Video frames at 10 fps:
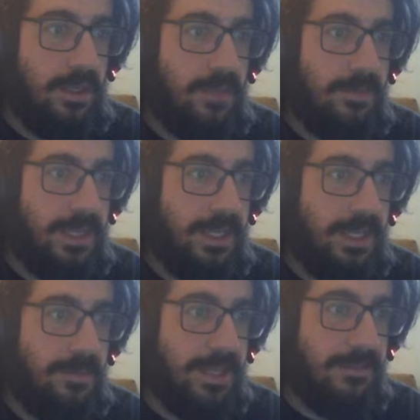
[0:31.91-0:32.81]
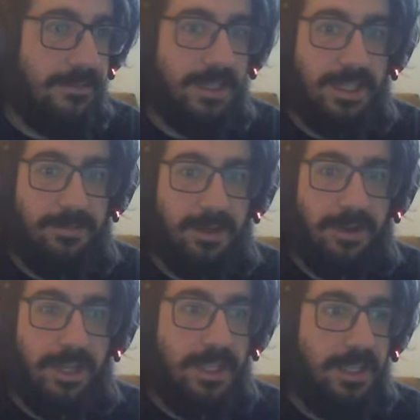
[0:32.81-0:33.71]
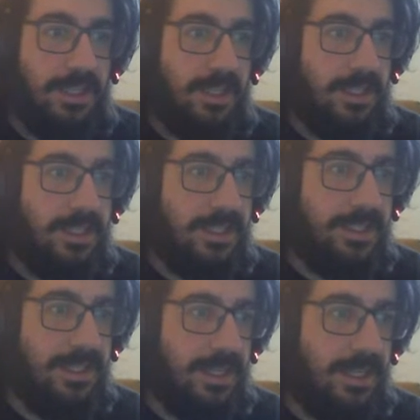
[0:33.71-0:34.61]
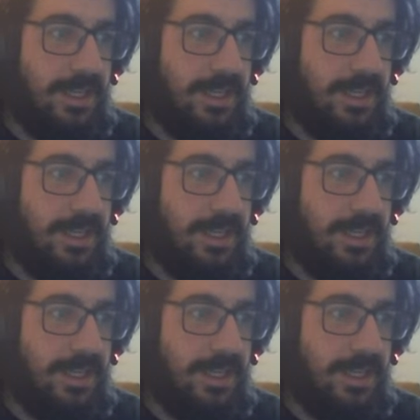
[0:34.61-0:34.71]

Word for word: Oh my god, I'm getting fucked up already. This is a,